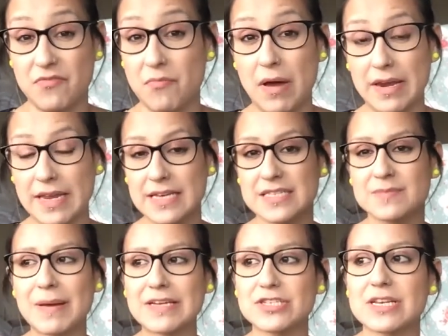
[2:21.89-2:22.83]
money,
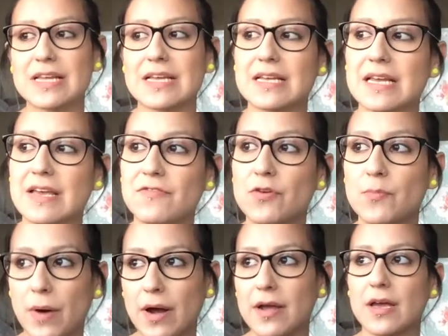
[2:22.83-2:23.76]
especially if
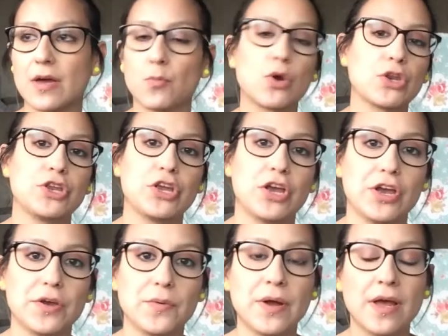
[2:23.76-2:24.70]
you buy one
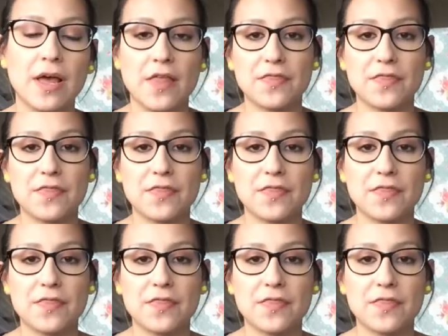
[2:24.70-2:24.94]
new,